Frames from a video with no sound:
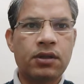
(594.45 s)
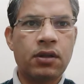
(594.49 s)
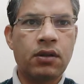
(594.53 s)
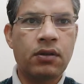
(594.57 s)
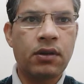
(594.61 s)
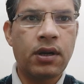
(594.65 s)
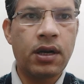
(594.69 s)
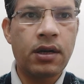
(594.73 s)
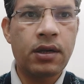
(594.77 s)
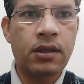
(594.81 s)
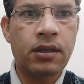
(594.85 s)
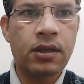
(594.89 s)

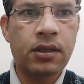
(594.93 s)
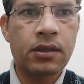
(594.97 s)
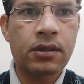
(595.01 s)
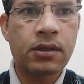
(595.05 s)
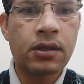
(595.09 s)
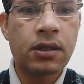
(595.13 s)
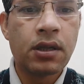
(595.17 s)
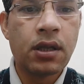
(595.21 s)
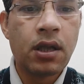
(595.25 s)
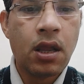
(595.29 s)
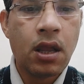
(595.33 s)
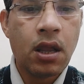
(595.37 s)
Look at
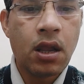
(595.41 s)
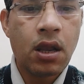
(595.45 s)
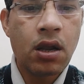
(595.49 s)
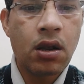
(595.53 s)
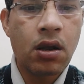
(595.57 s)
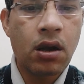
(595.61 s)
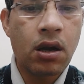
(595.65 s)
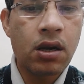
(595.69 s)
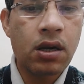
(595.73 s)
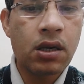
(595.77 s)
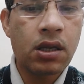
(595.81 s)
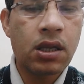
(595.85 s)
this,
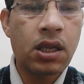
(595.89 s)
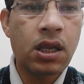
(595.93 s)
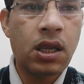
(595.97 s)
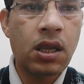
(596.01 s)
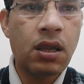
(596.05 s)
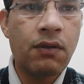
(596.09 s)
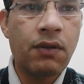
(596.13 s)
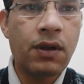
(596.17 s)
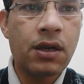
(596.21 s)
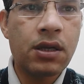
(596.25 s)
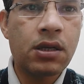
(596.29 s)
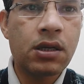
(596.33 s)

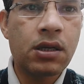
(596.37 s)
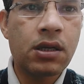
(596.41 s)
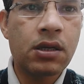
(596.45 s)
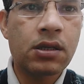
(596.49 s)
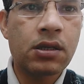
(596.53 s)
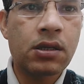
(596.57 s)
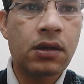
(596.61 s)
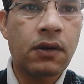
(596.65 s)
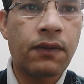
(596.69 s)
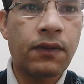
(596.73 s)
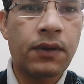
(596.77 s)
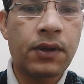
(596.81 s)
concave anterior
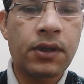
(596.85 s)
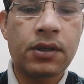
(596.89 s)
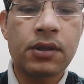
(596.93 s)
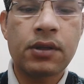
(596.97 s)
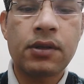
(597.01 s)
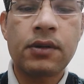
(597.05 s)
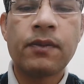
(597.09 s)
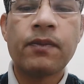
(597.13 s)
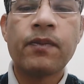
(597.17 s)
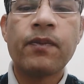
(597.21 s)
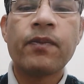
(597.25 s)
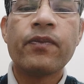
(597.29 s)
surface.